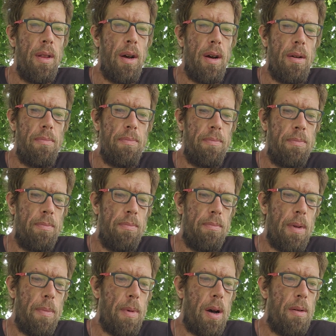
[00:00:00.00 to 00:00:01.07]

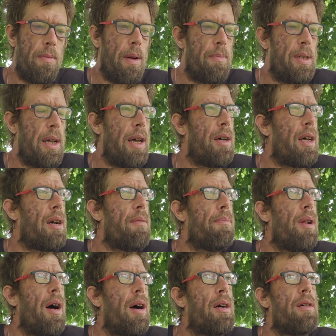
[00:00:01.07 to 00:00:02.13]
I'm staying like a
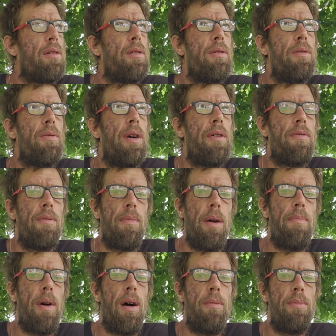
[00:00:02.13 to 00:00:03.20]
block or two away from my
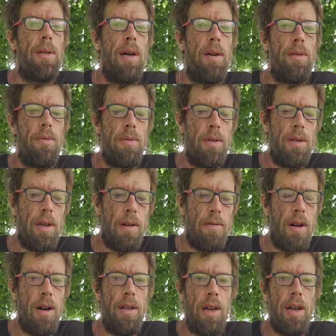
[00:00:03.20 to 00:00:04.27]
mom's house, which is
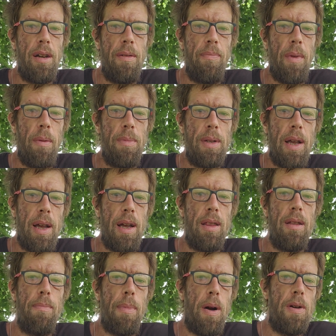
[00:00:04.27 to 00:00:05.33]
ironic. I'm staying
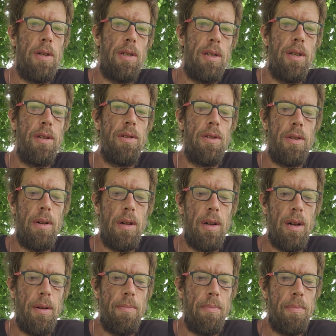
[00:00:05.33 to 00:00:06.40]
at the parsonage
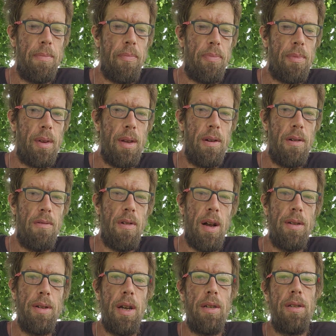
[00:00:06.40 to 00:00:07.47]
here in
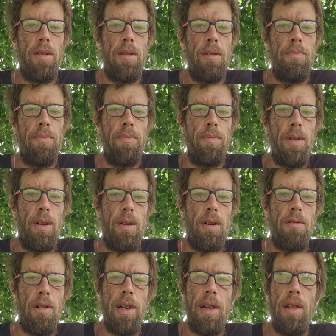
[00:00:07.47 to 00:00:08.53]
Rochester on the
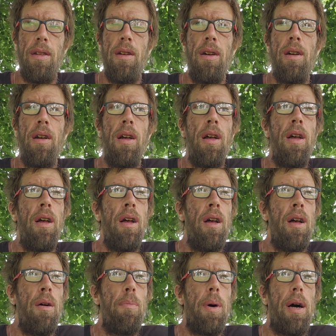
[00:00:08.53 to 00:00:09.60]
green,
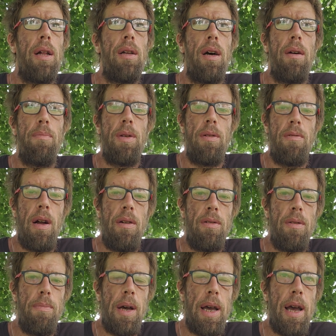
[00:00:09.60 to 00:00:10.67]
but I'm
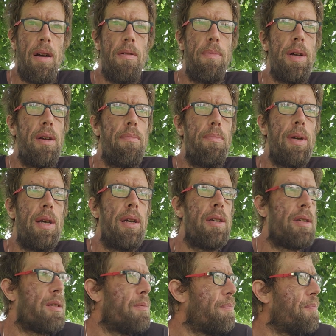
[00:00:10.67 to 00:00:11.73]
surrounded by
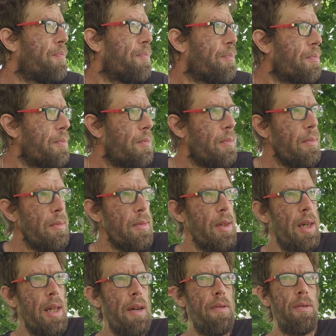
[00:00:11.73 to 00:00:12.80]
Airbnbs,
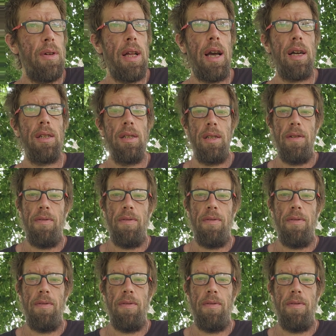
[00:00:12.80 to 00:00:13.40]
and everyone acts as